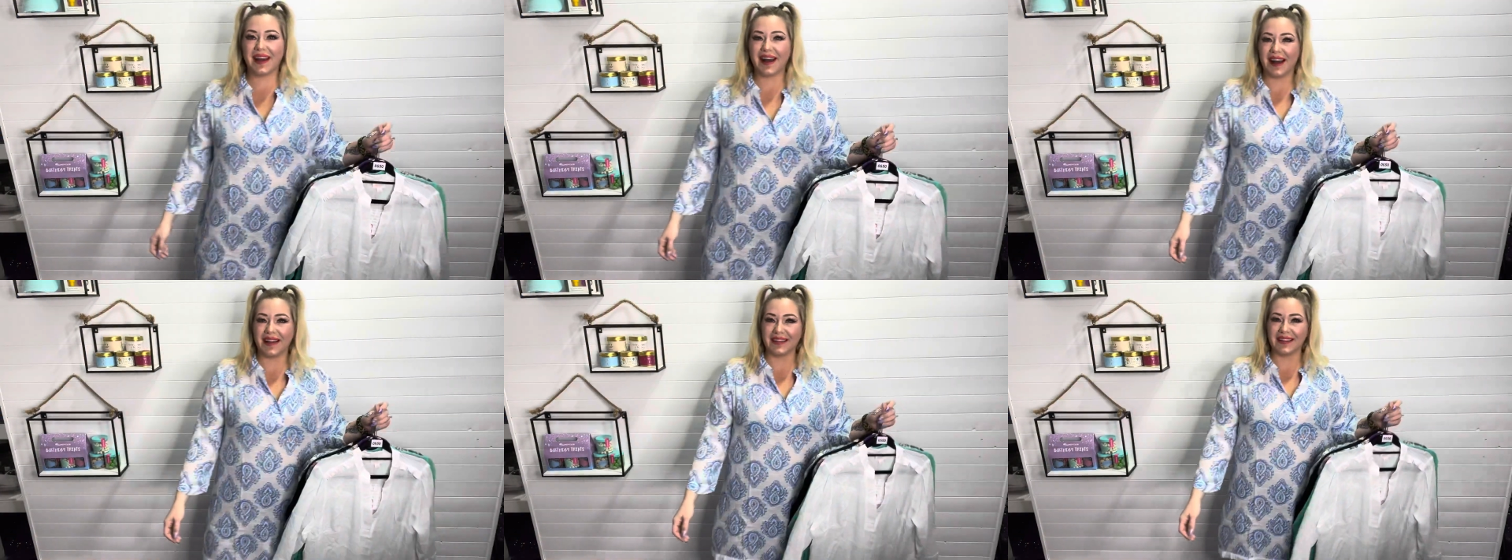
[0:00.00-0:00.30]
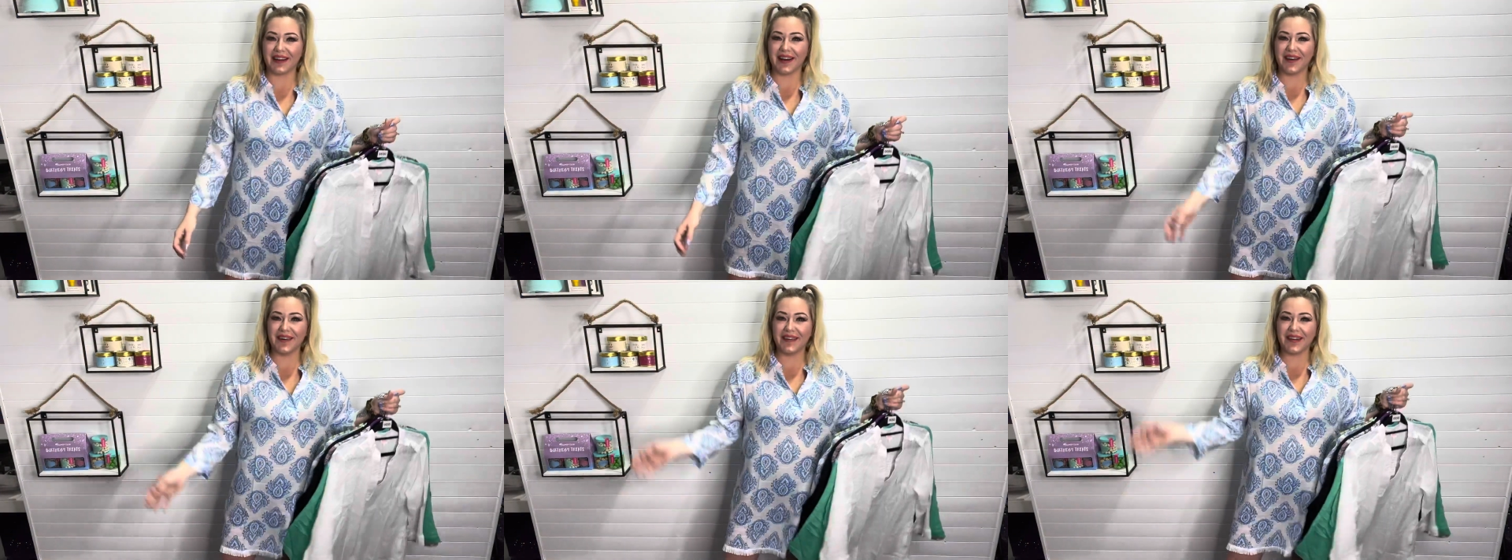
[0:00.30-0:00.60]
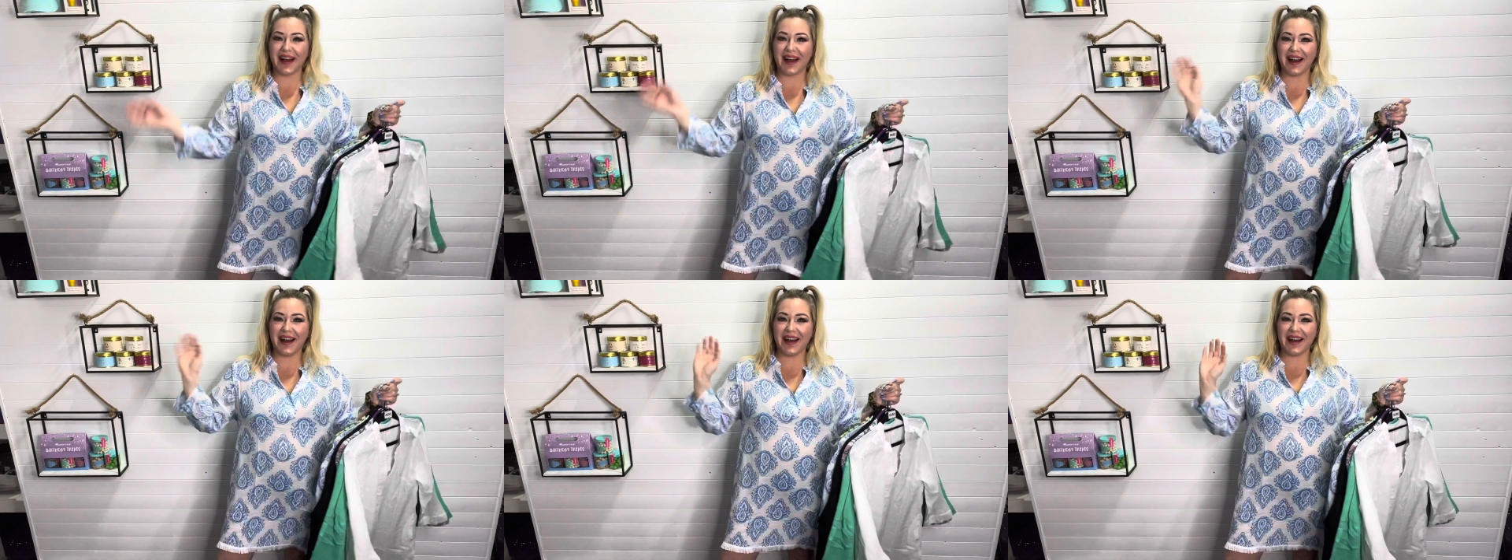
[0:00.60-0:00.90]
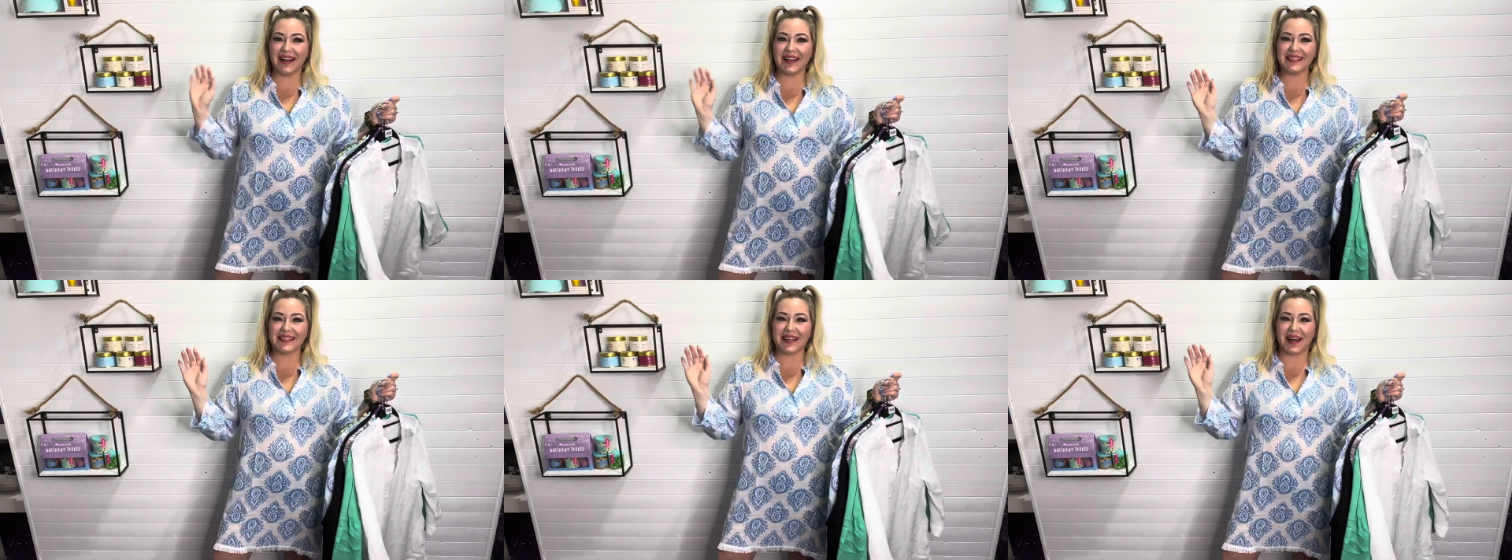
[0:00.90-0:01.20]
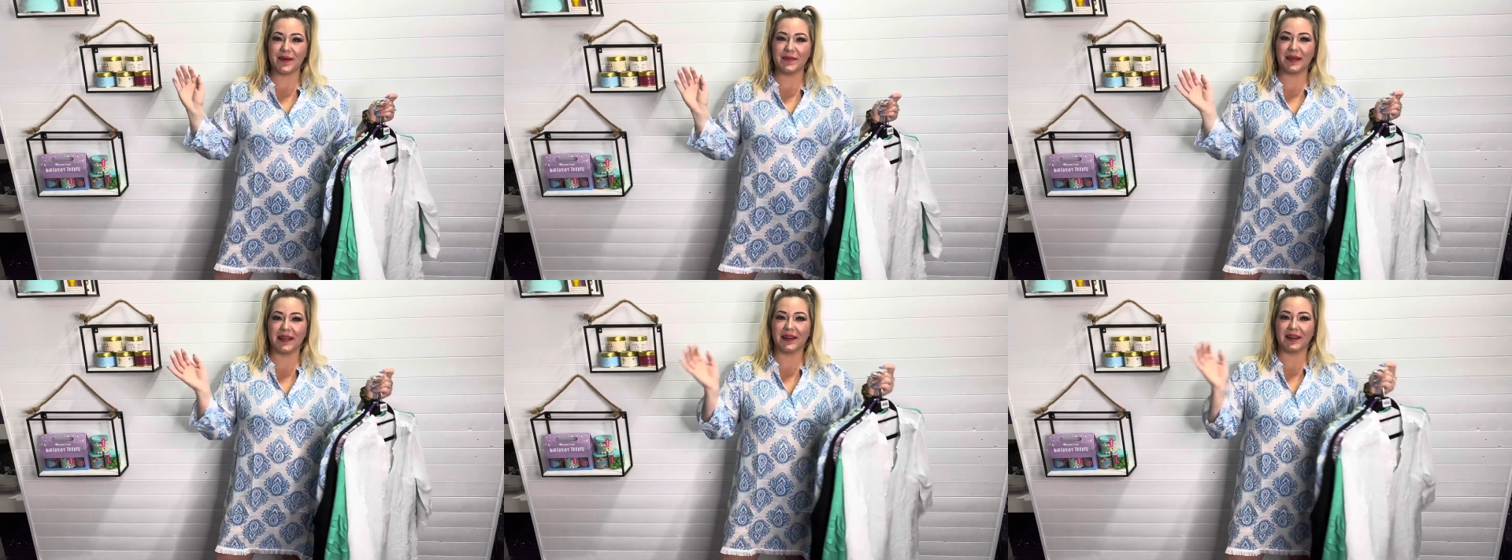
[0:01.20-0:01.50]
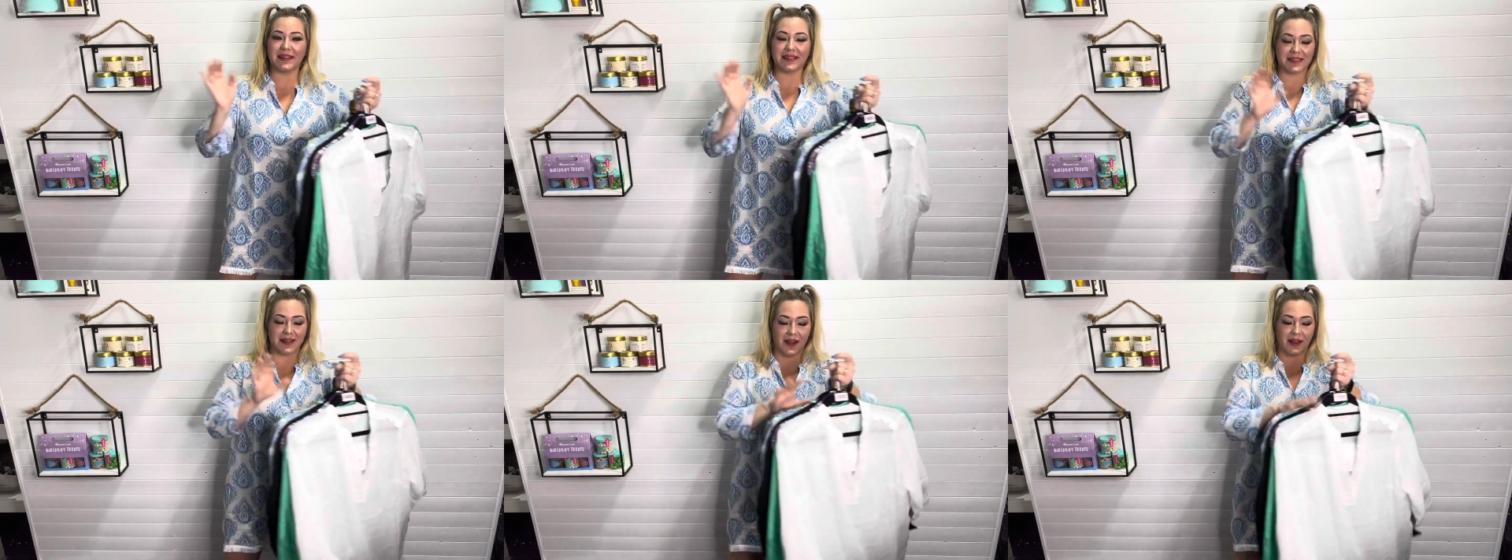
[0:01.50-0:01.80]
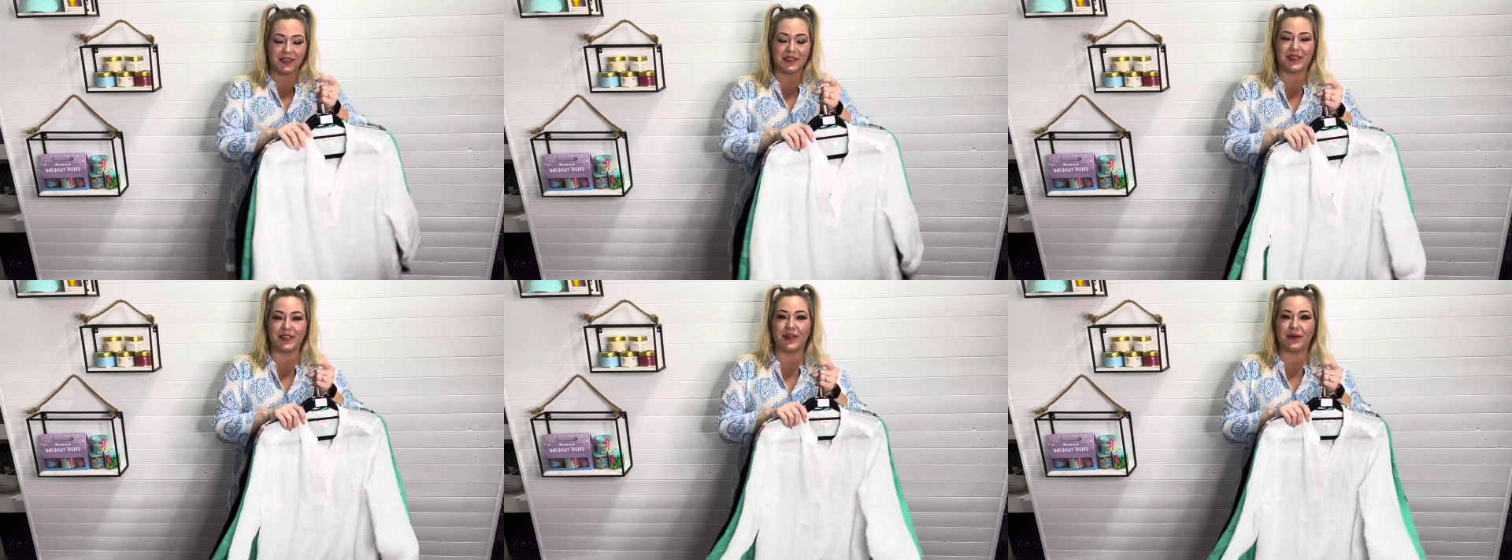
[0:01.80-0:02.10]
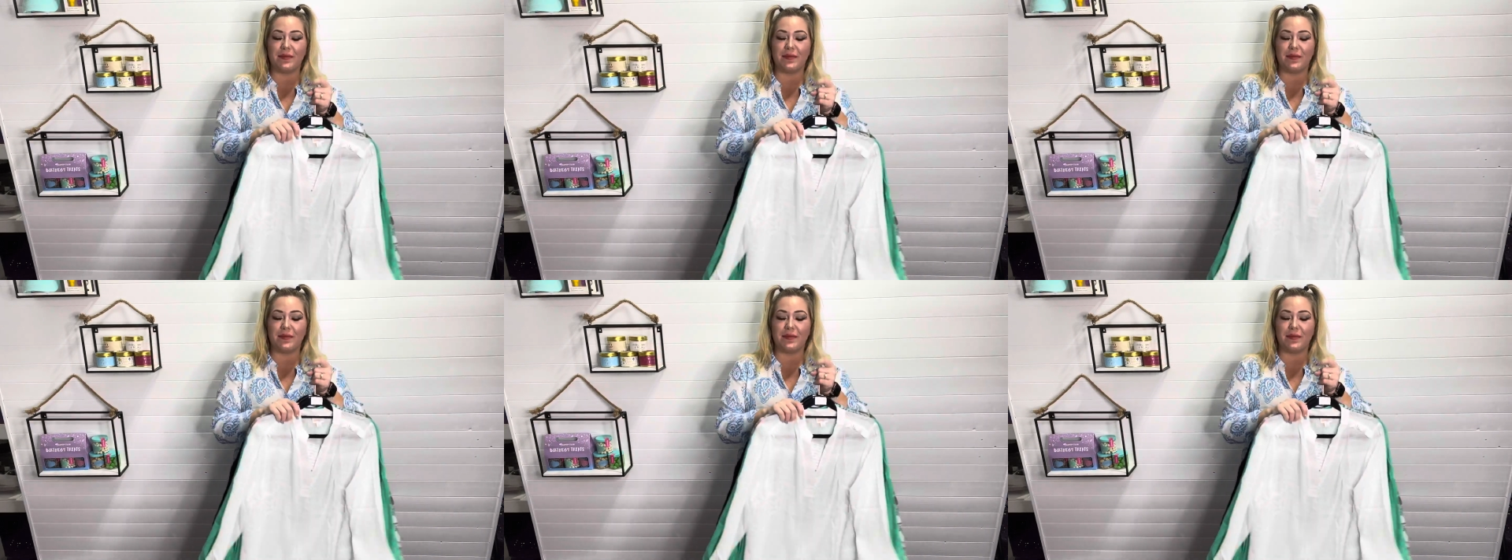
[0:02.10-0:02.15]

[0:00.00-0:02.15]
Hello guys, I'm here to talk to you